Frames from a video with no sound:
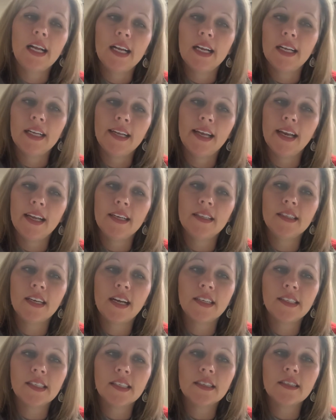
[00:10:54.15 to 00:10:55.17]
And it
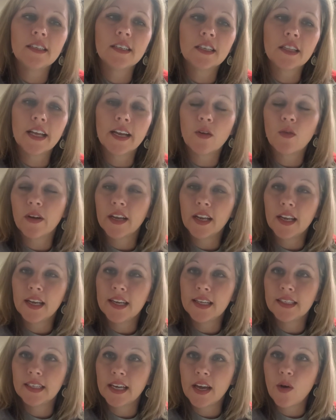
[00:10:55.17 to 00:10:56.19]
doesn't look like we're going to
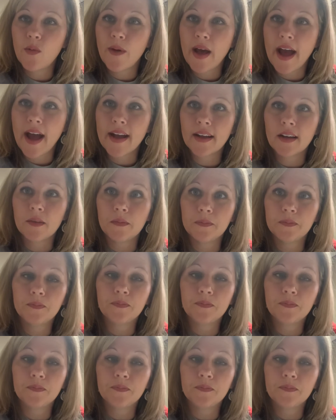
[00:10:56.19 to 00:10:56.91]
get to go back,